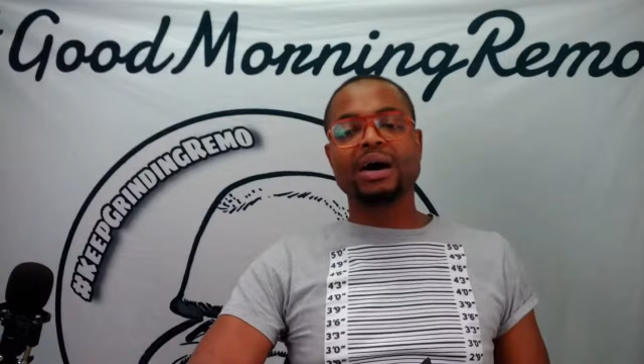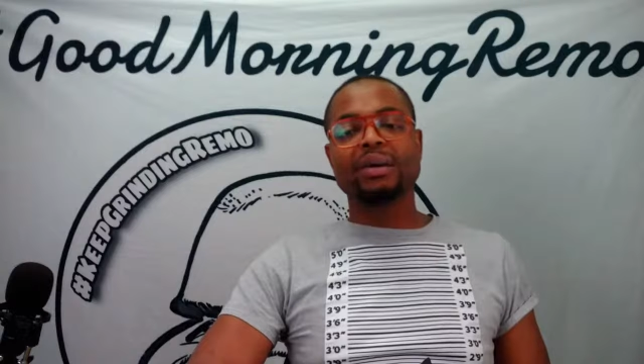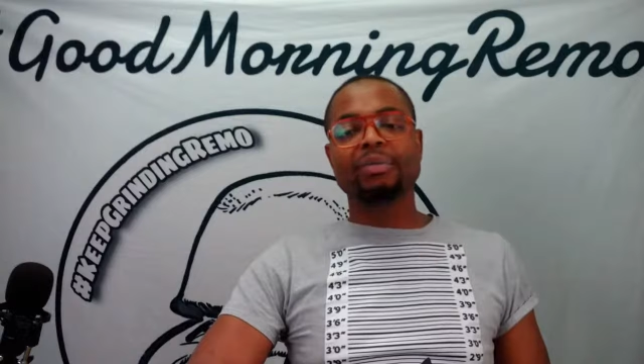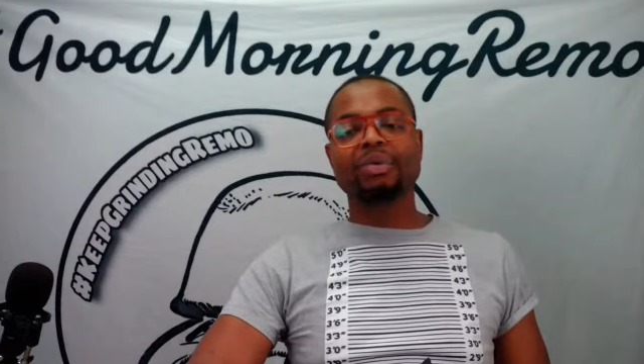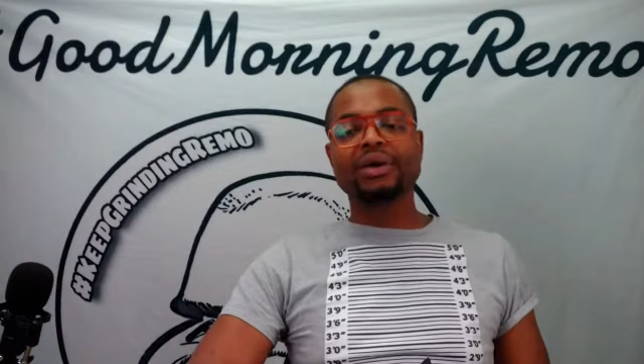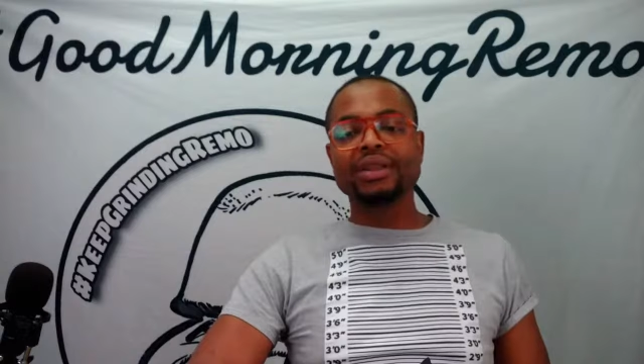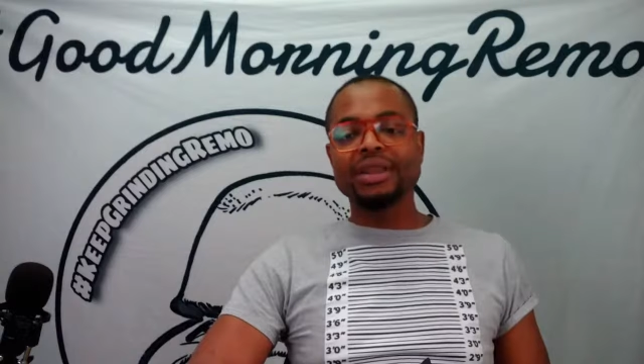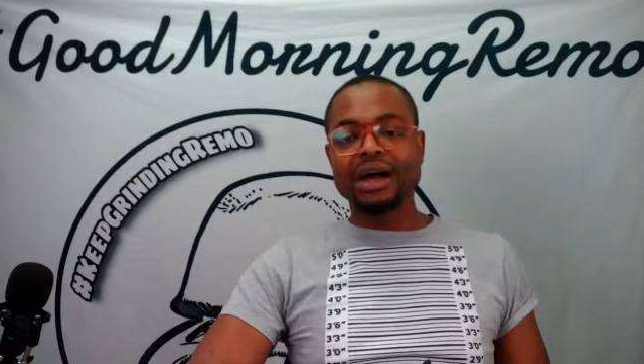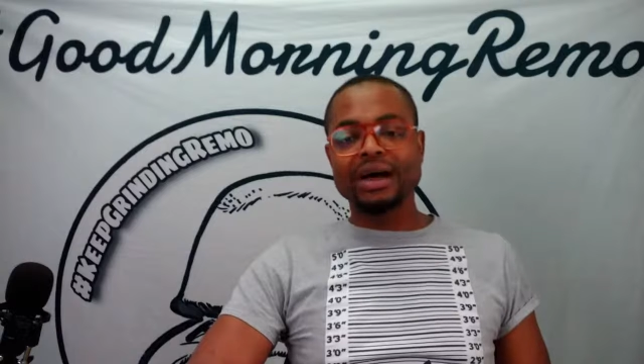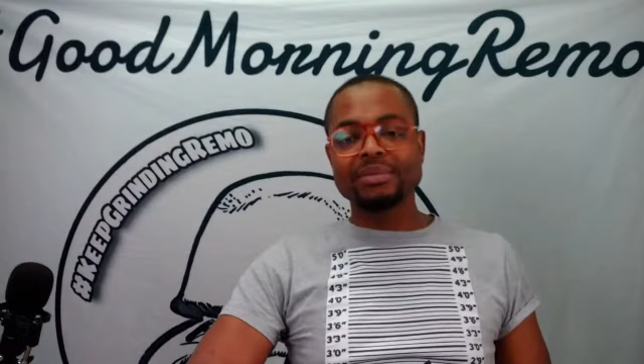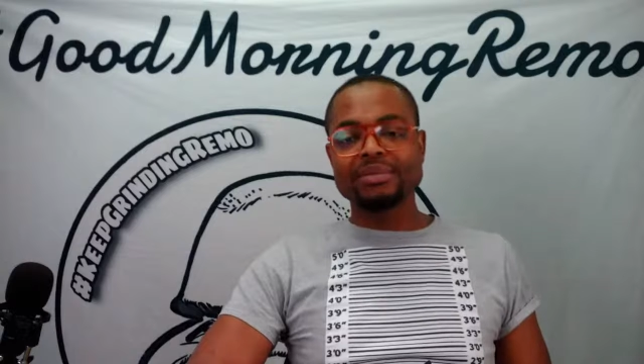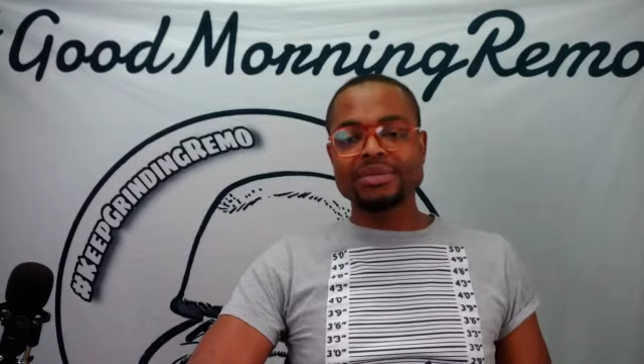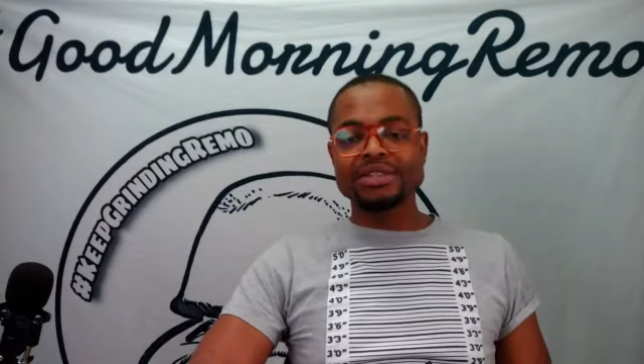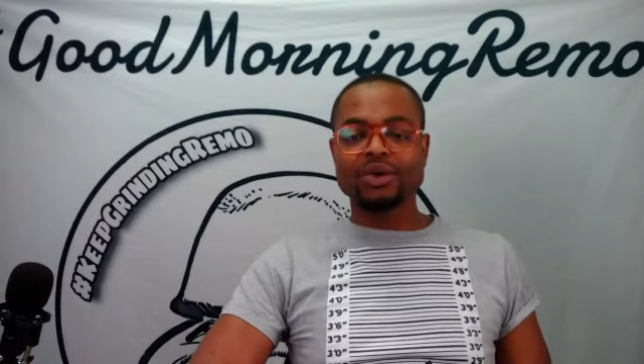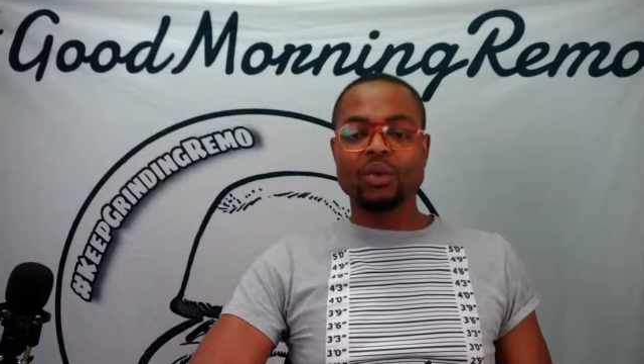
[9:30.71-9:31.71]
Pull up.
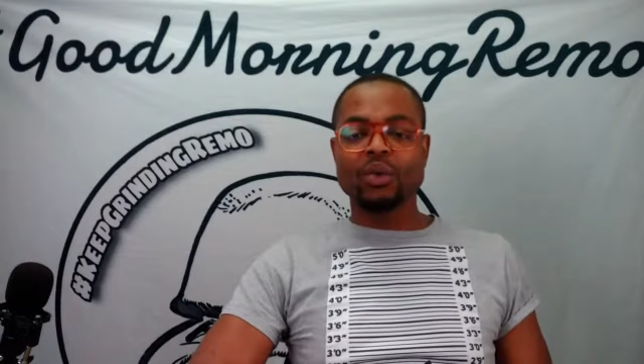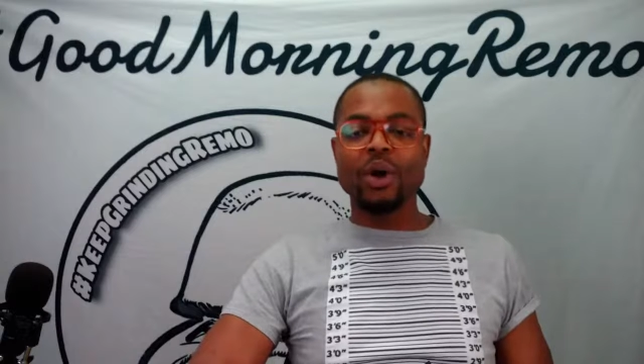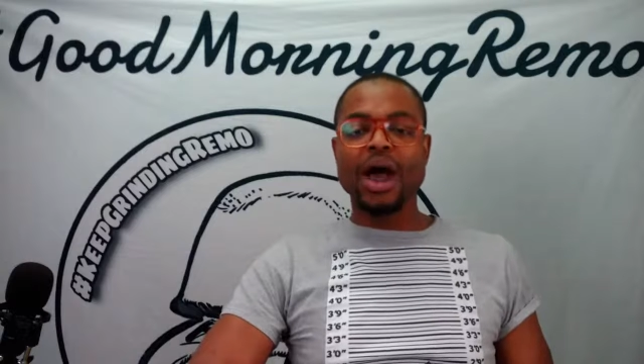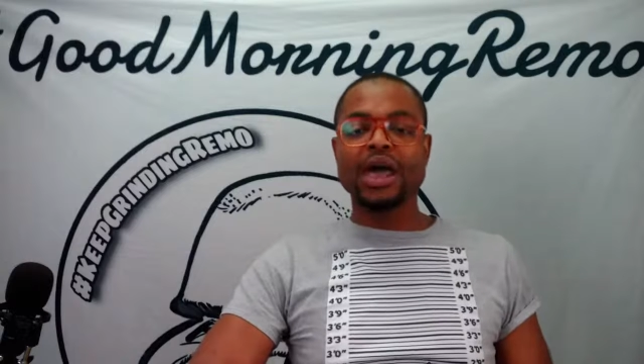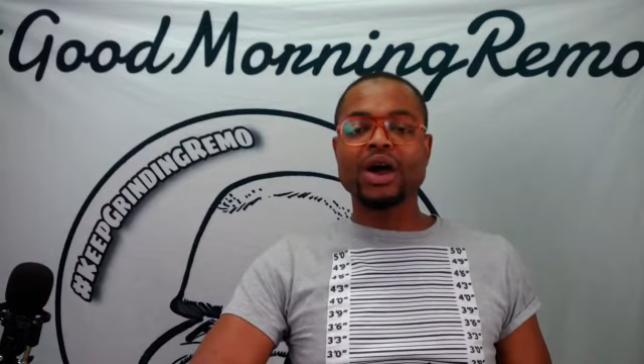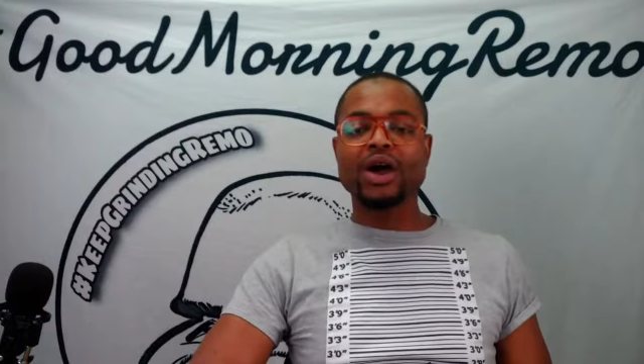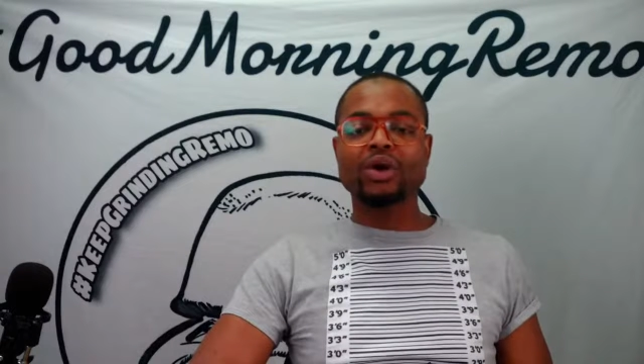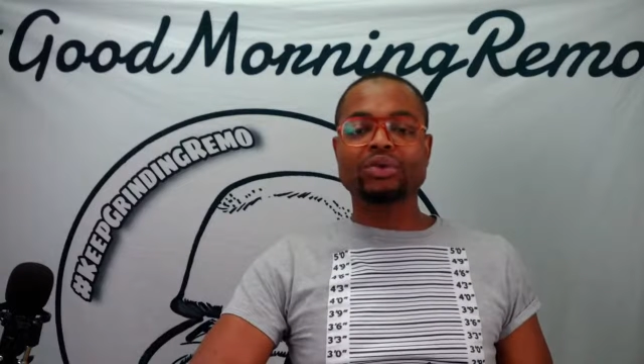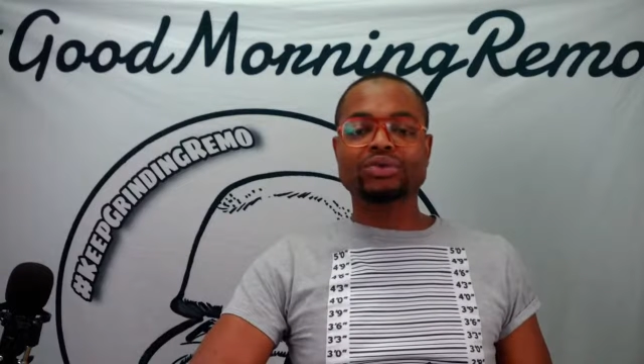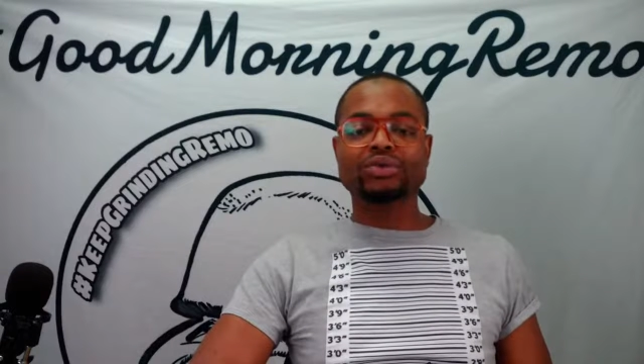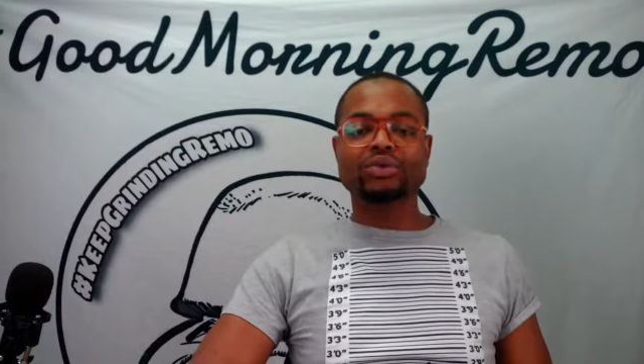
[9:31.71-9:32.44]
It's the White Oaks.